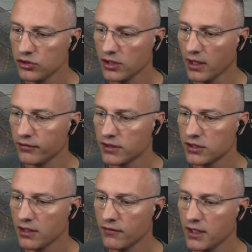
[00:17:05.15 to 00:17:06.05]
left?
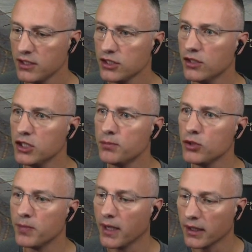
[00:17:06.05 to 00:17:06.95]
790 needs
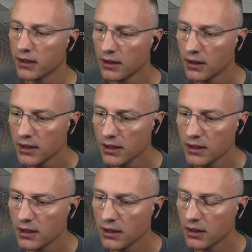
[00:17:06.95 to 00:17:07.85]
pushback.
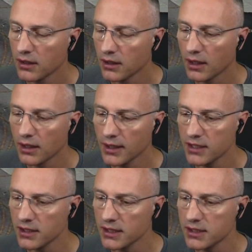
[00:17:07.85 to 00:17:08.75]

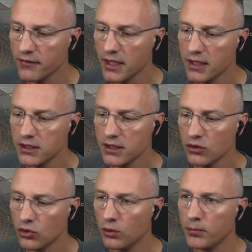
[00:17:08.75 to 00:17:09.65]
Leslie
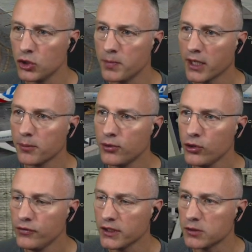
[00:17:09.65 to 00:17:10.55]
790, pushback
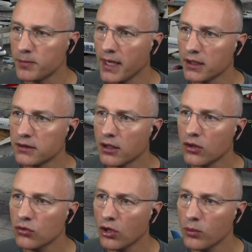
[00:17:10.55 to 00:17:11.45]
approved, expect
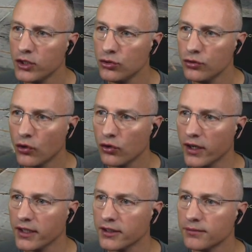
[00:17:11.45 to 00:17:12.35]
runway 24 right.